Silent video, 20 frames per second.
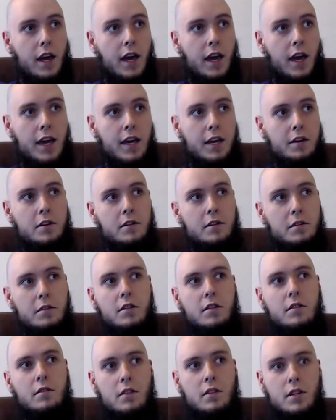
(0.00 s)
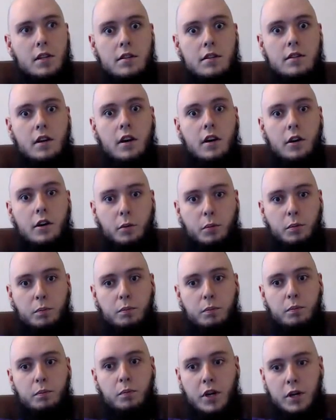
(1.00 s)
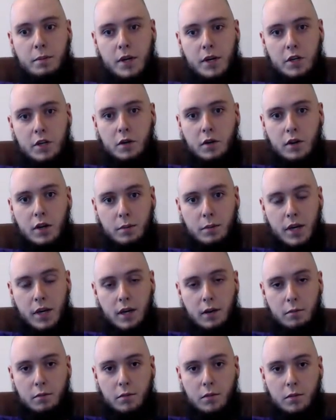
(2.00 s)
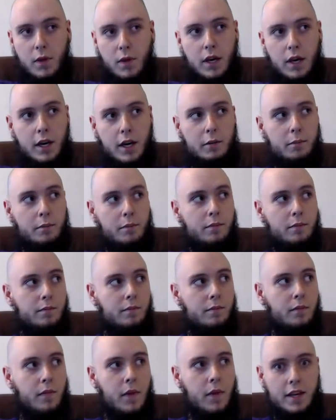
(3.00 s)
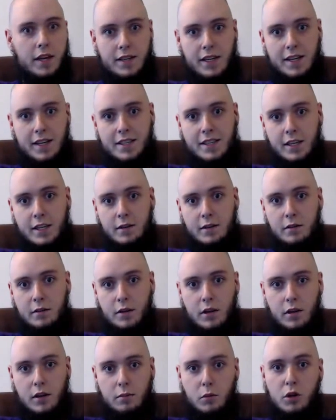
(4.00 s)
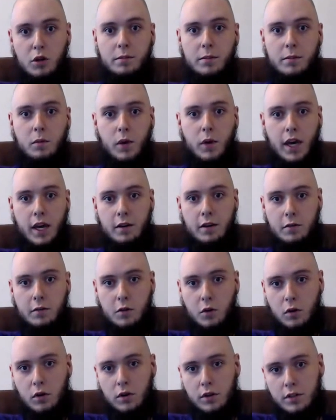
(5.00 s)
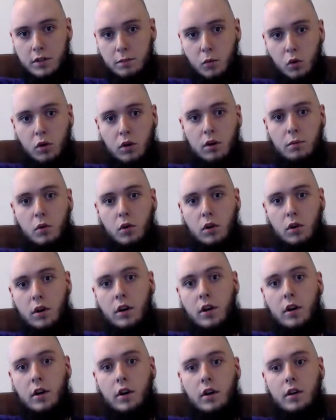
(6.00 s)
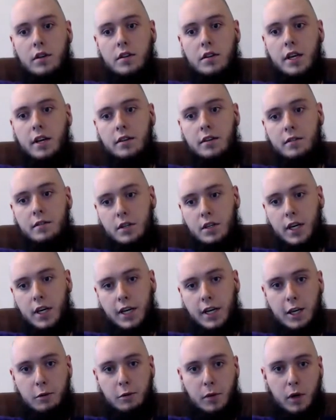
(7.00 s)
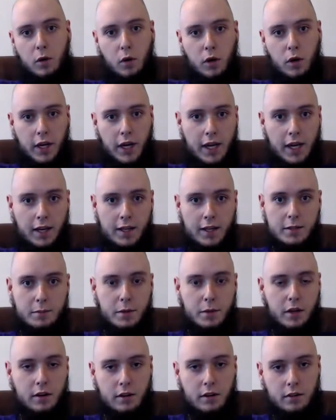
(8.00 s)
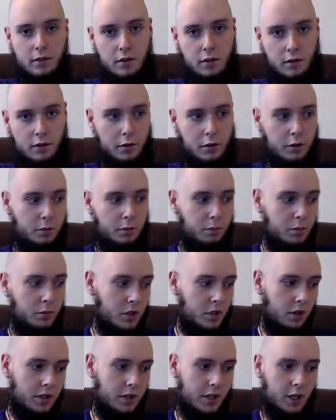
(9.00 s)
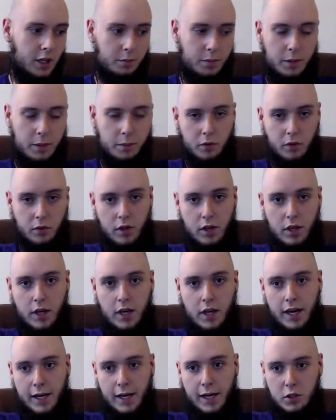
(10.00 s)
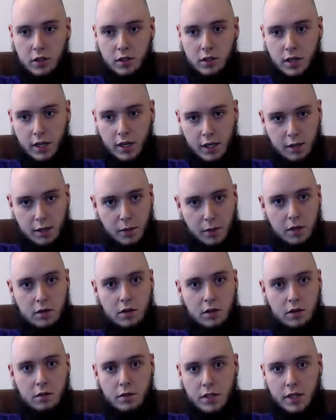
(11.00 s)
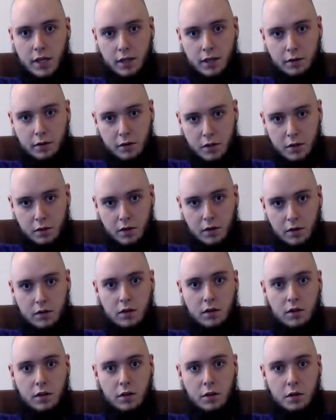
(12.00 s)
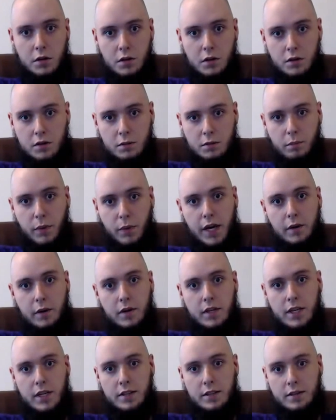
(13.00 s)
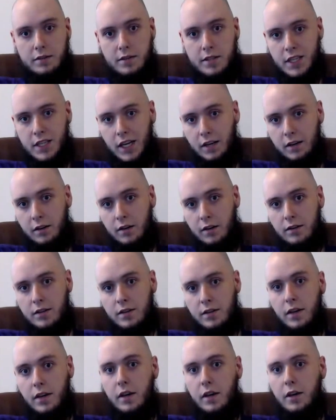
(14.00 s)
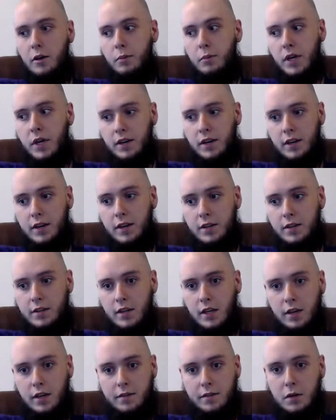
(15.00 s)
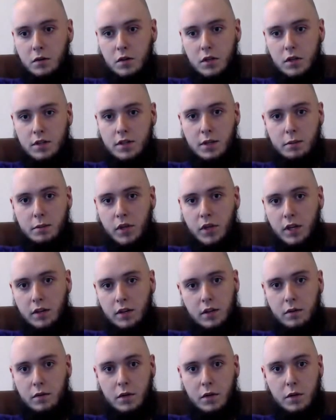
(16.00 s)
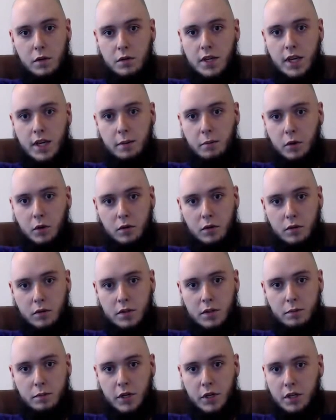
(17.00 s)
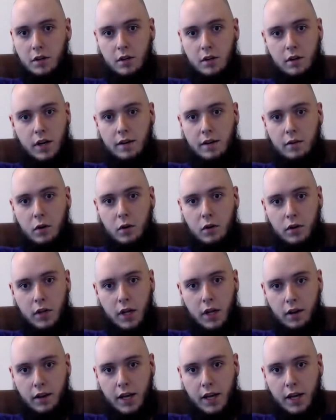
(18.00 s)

And this is all pretty much going to be as I see it, the movement we head towards more and more. Instead of just talking about organics, but you'll start to hear people actually talking about, do you recycle your soil? Do you use biointensive standards? Because if you just simply don't use chemicals, but you don't have a whole lot of